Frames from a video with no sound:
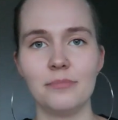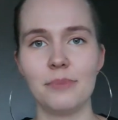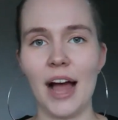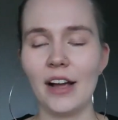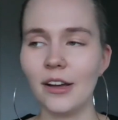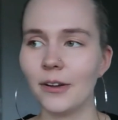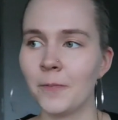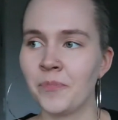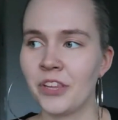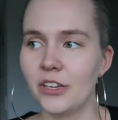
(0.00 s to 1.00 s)
back.
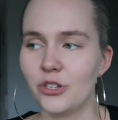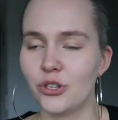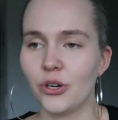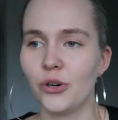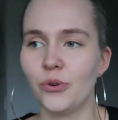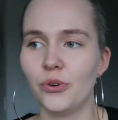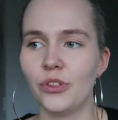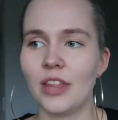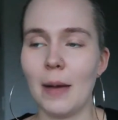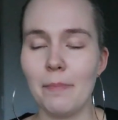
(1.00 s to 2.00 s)

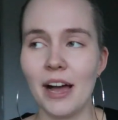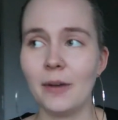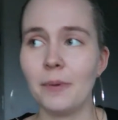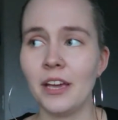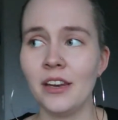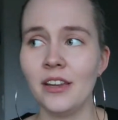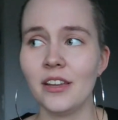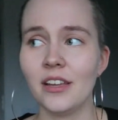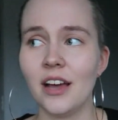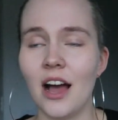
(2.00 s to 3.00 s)
So that back pain,
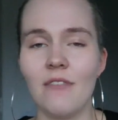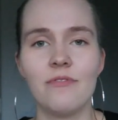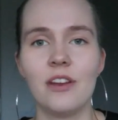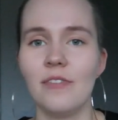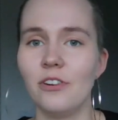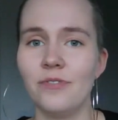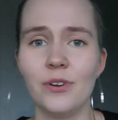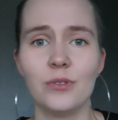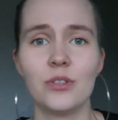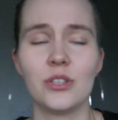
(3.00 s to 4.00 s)
I've never
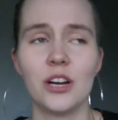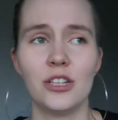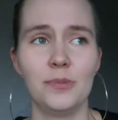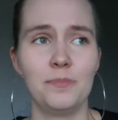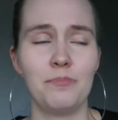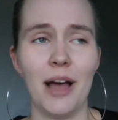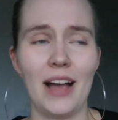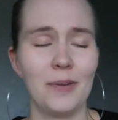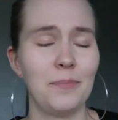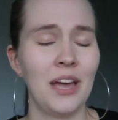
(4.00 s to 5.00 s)
felt such
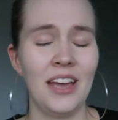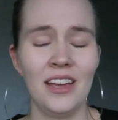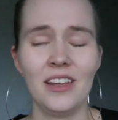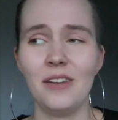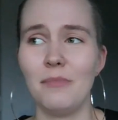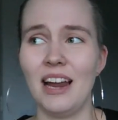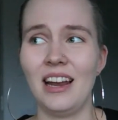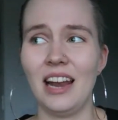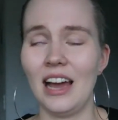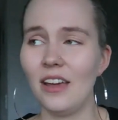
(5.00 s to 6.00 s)
back pain in my
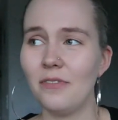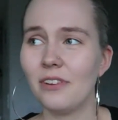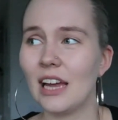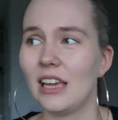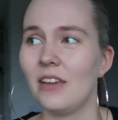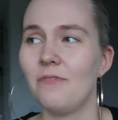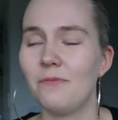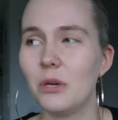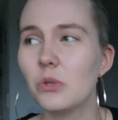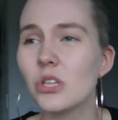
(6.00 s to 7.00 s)
life. Like it
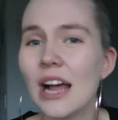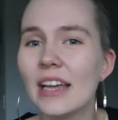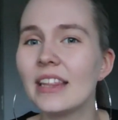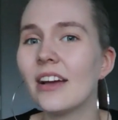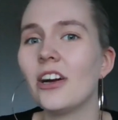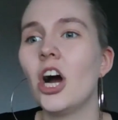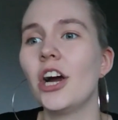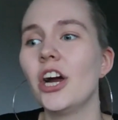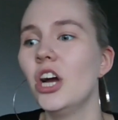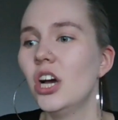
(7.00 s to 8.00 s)
feels like there
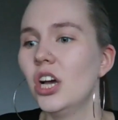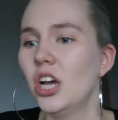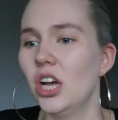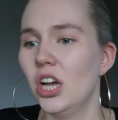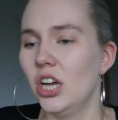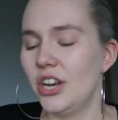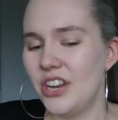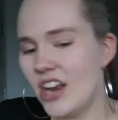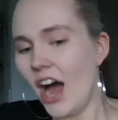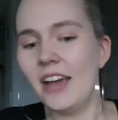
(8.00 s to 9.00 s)
are
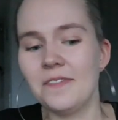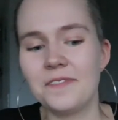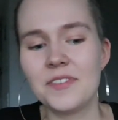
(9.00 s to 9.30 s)
knives